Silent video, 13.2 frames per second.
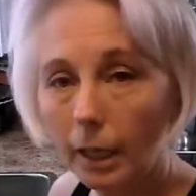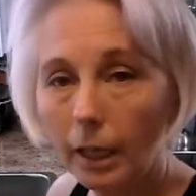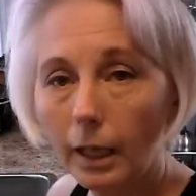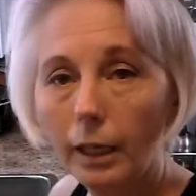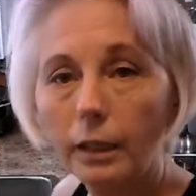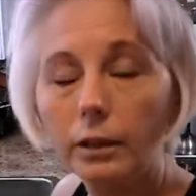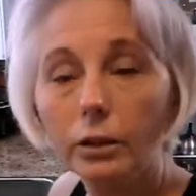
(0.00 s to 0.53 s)

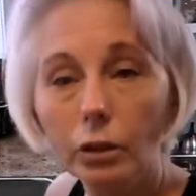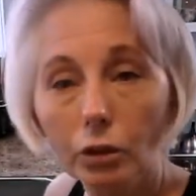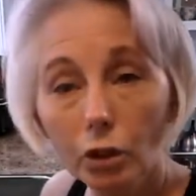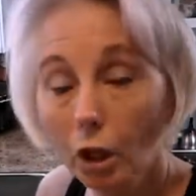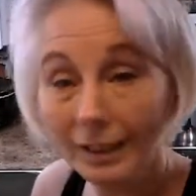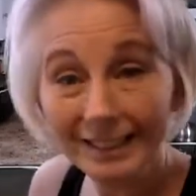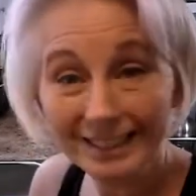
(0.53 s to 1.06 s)
And they're
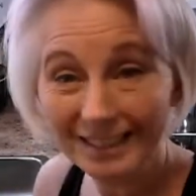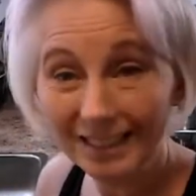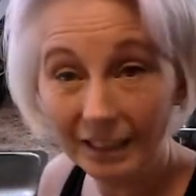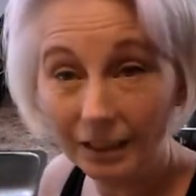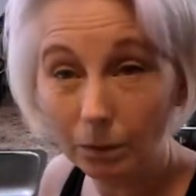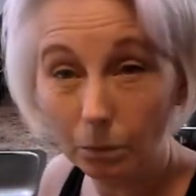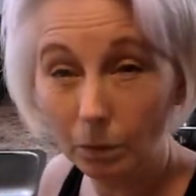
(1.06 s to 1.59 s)
not like the
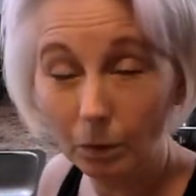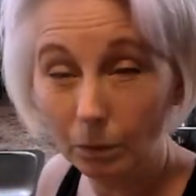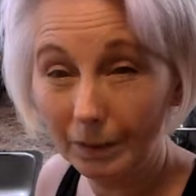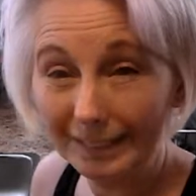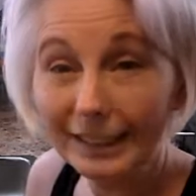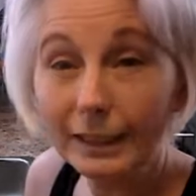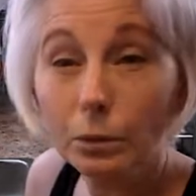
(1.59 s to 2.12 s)

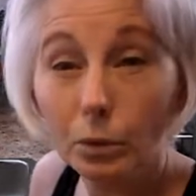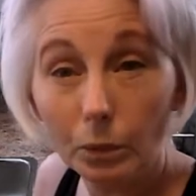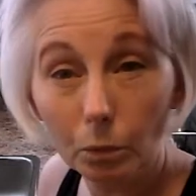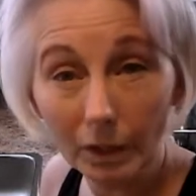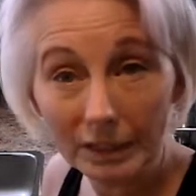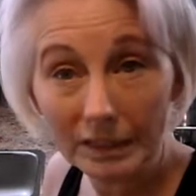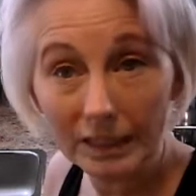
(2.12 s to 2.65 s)
liquid
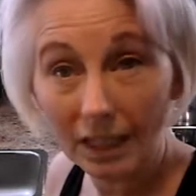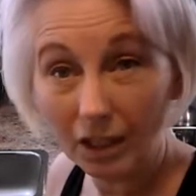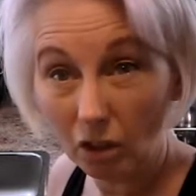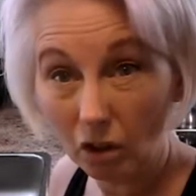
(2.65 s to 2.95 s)
ones at